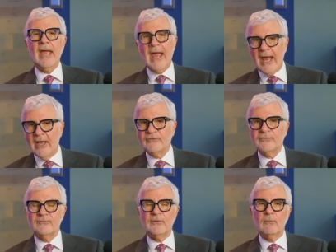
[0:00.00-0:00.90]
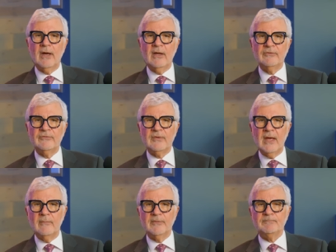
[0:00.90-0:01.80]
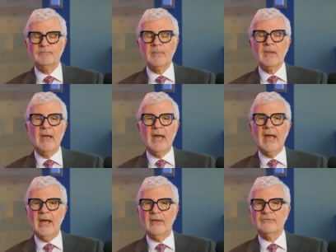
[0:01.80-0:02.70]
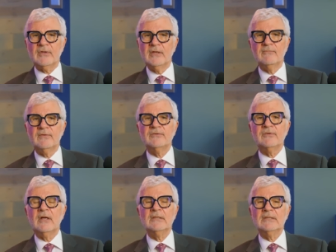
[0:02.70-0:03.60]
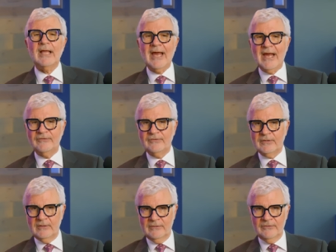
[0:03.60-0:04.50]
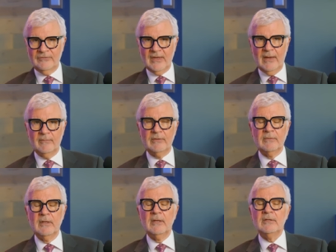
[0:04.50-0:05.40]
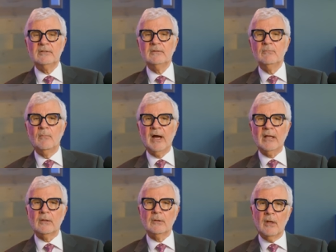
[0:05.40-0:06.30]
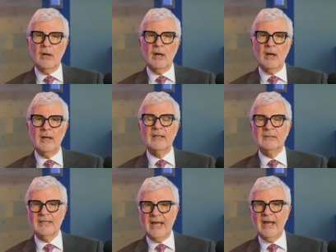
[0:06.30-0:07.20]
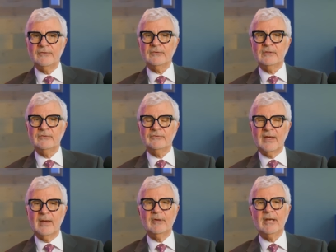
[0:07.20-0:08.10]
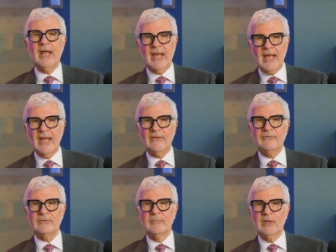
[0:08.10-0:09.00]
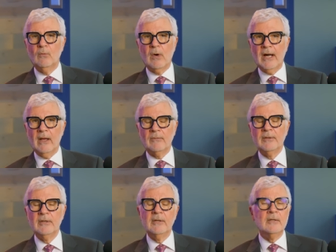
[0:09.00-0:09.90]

Ask for wild salmon. Ask if it's Alaskan salmon by law, Alaskan salmon has to be wild.